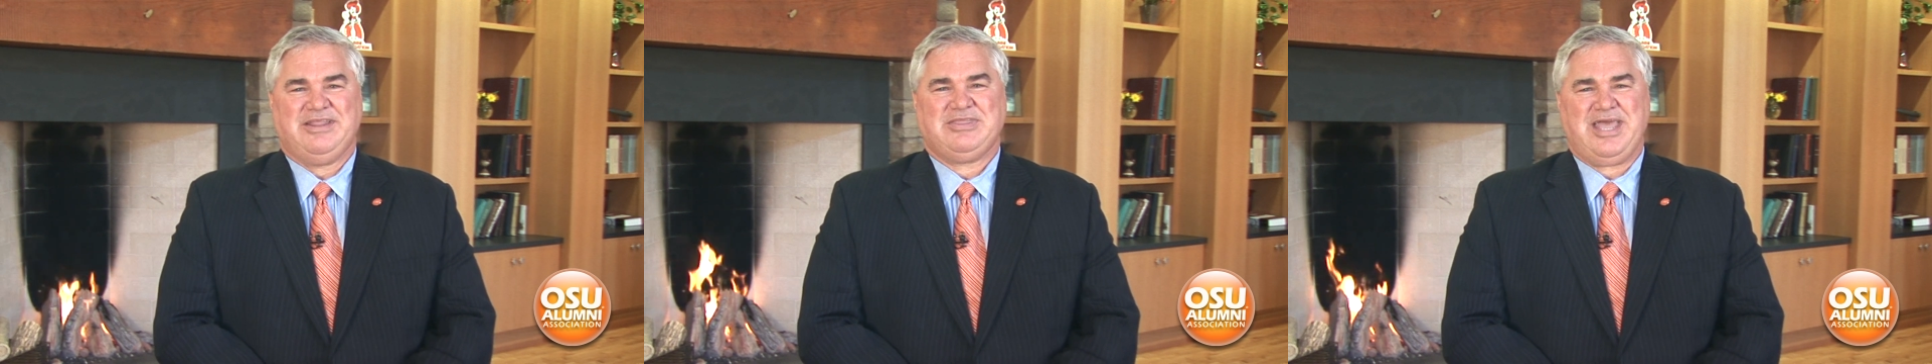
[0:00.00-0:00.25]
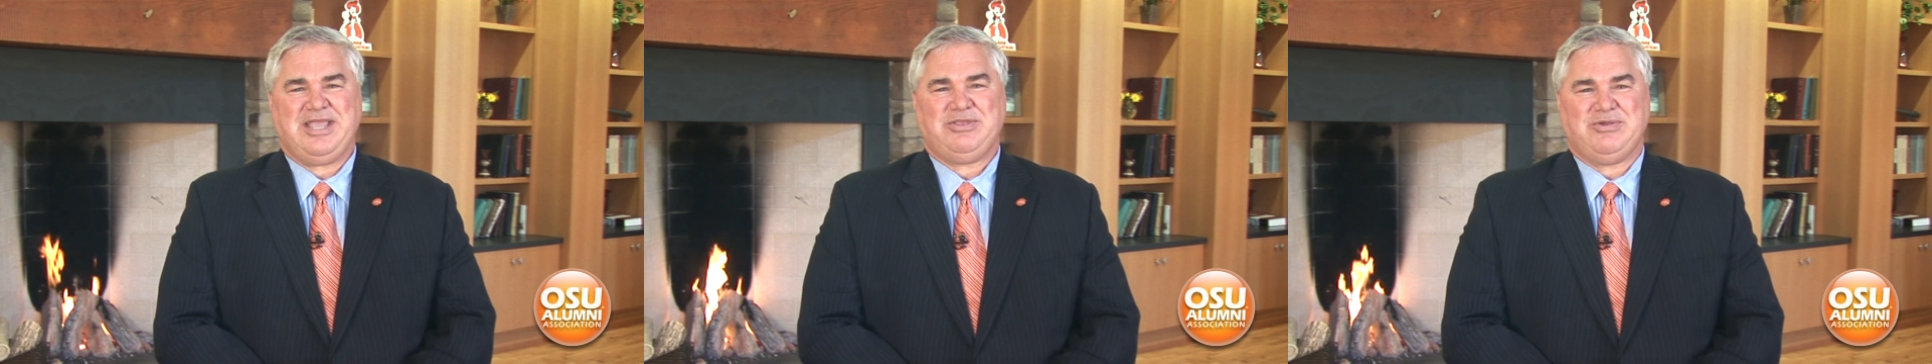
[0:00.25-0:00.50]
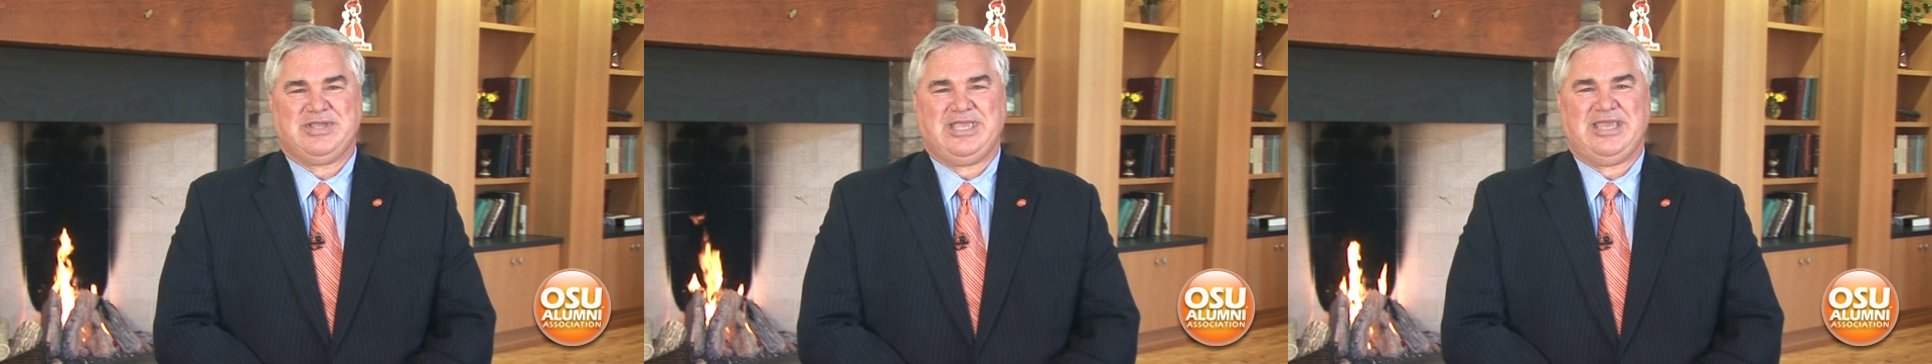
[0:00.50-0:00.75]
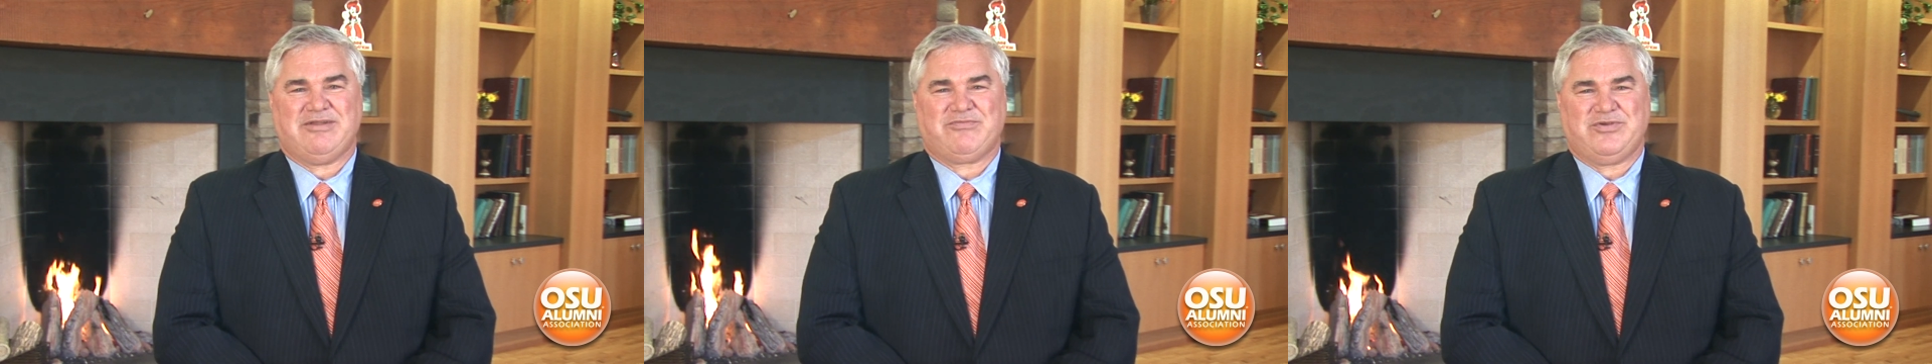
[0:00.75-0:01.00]
And thank you
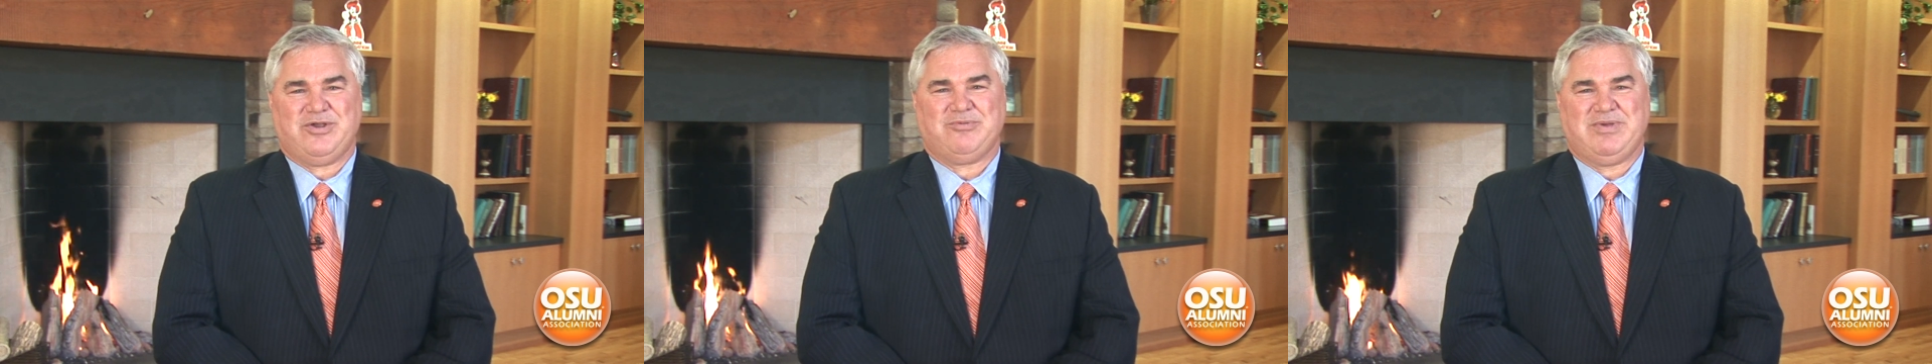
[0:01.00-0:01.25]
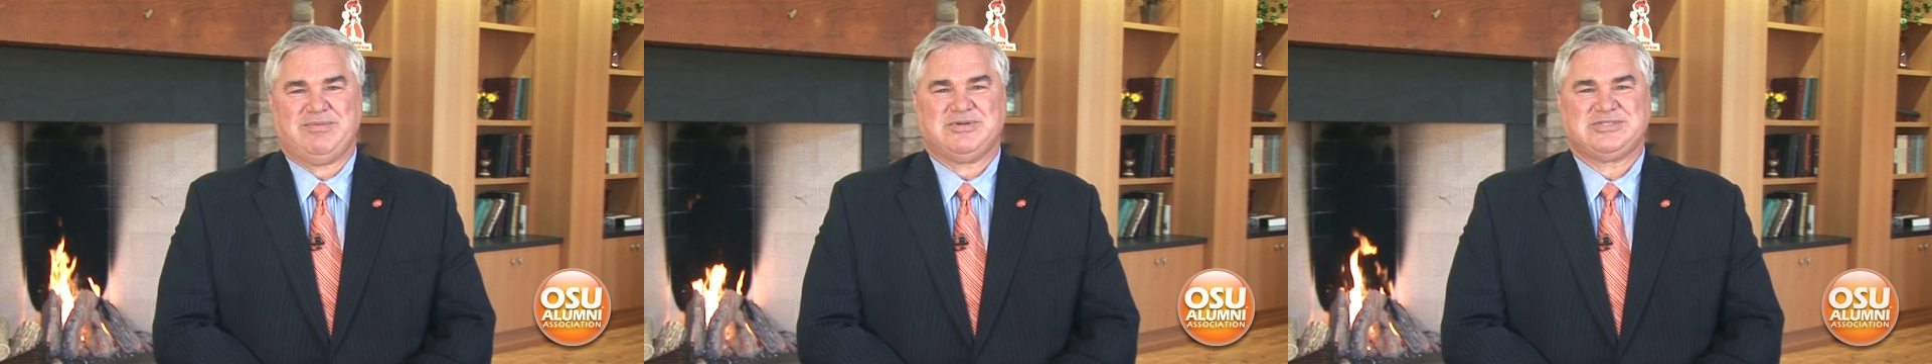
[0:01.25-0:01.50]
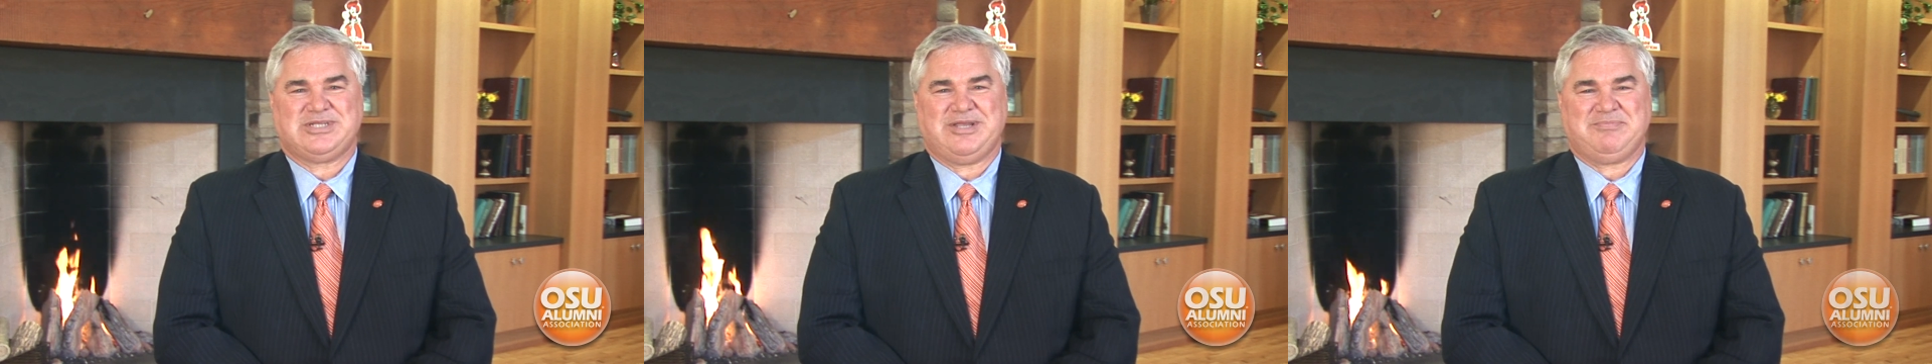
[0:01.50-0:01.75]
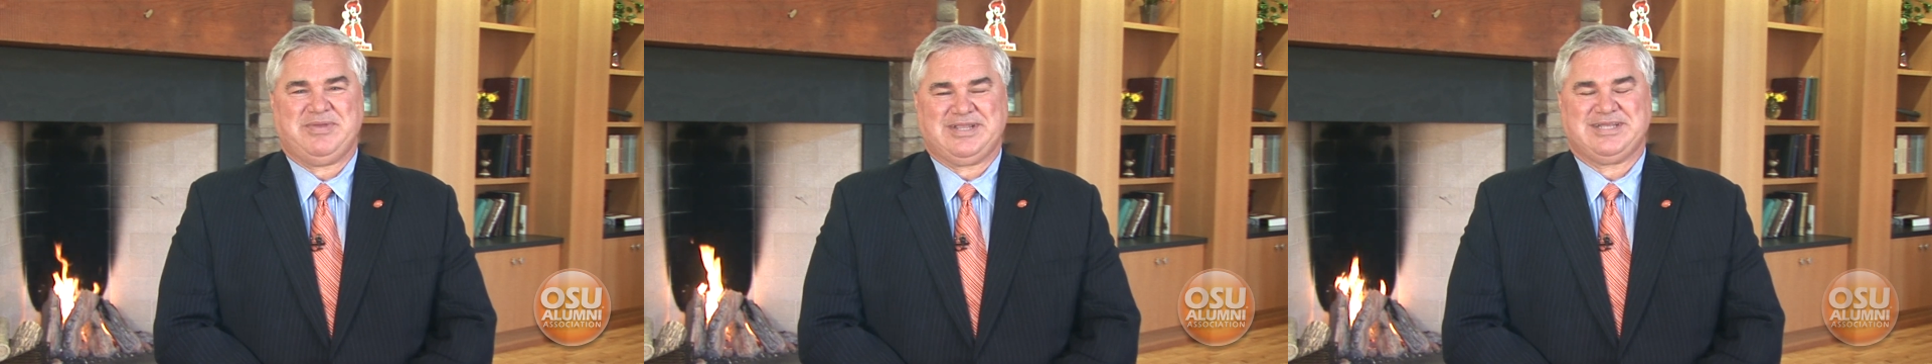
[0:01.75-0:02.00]
again for your
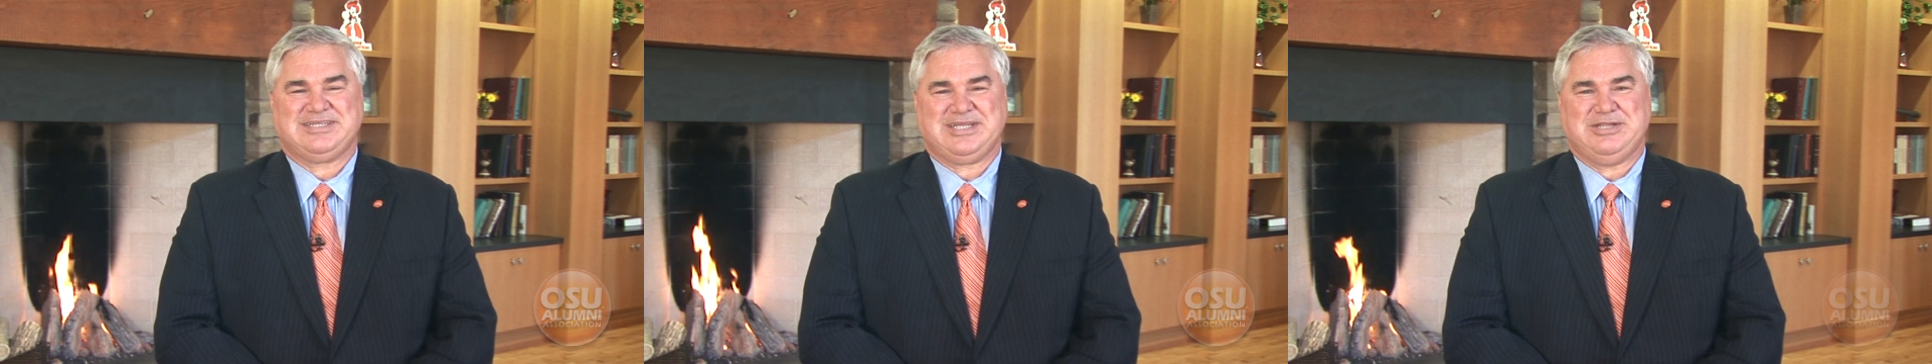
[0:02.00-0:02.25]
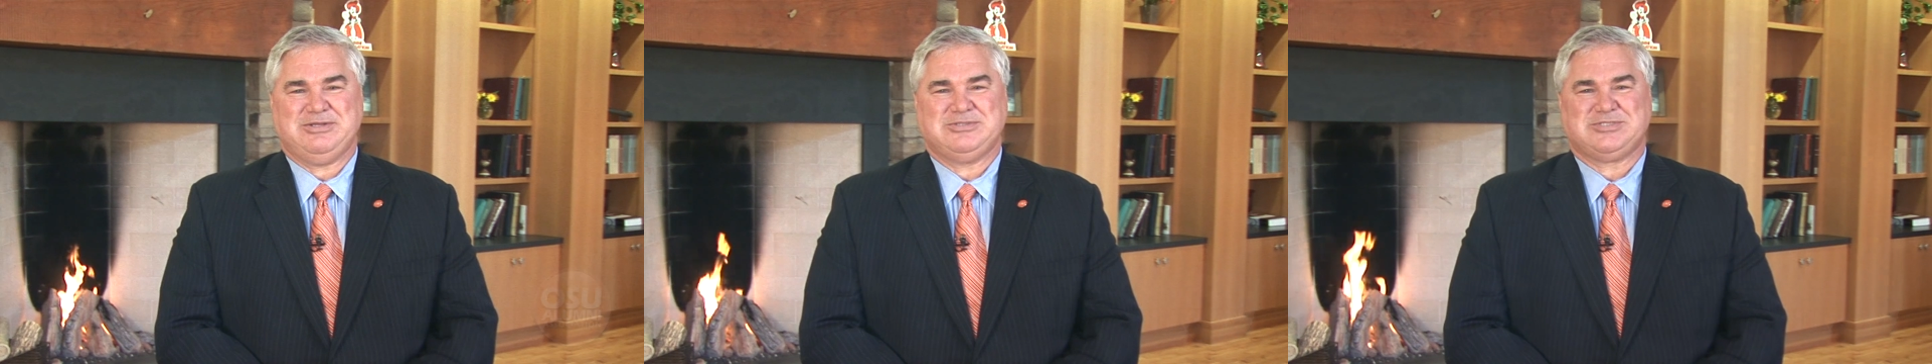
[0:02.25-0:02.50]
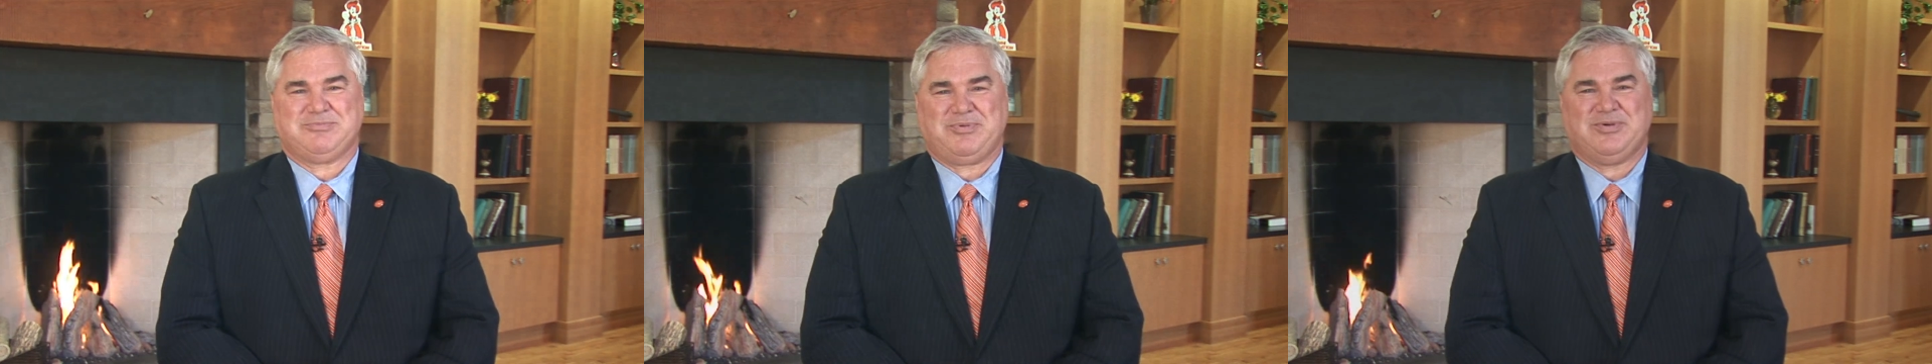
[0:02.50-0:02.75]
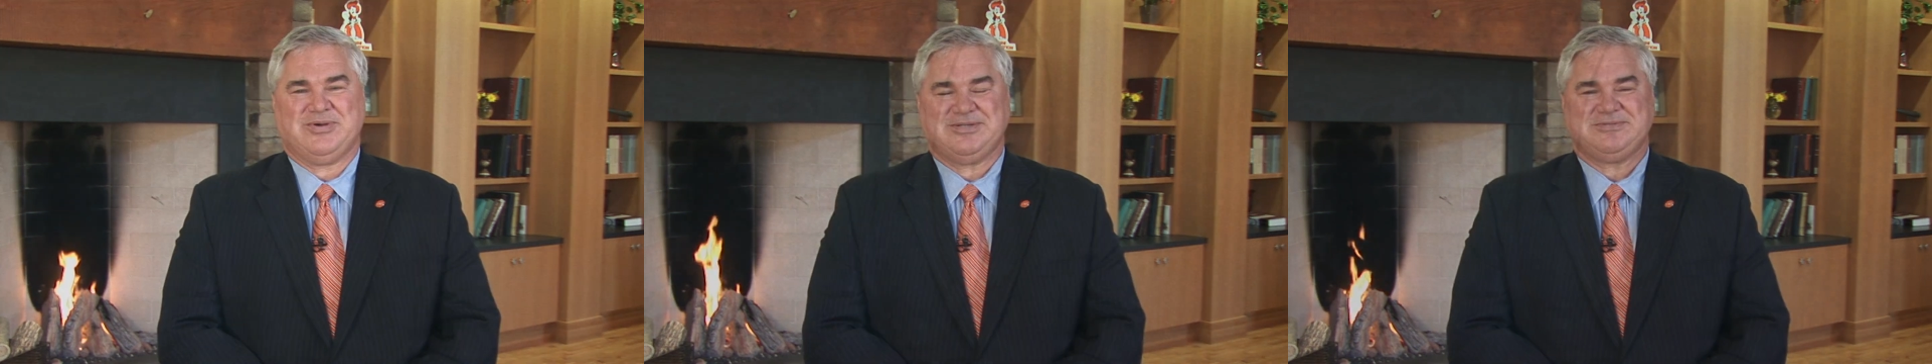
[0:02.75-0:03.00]
membership and continued
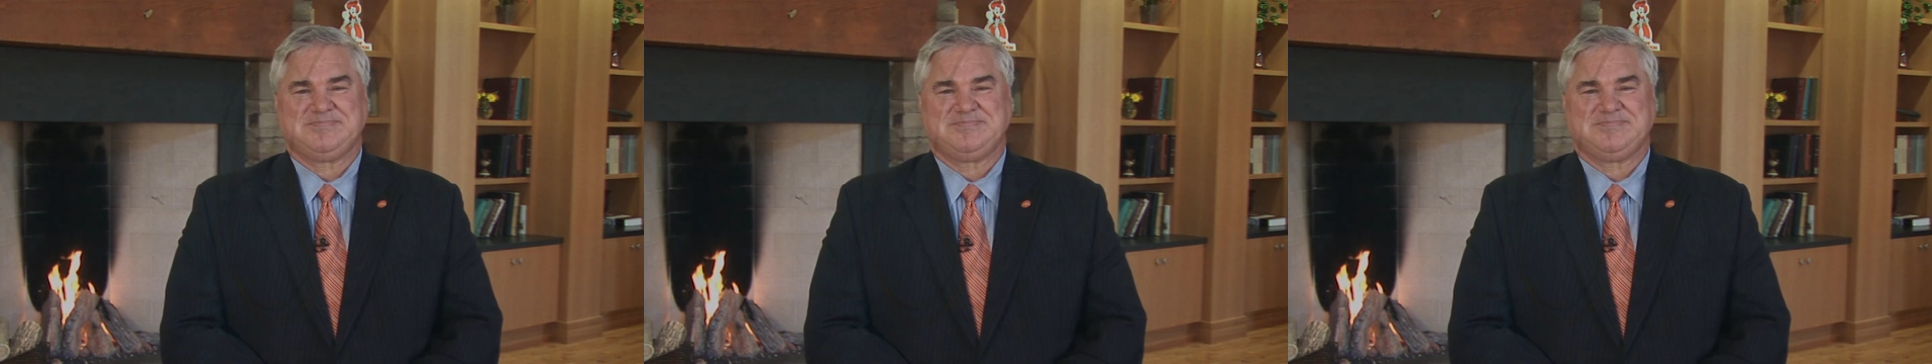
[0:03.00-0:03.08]
support.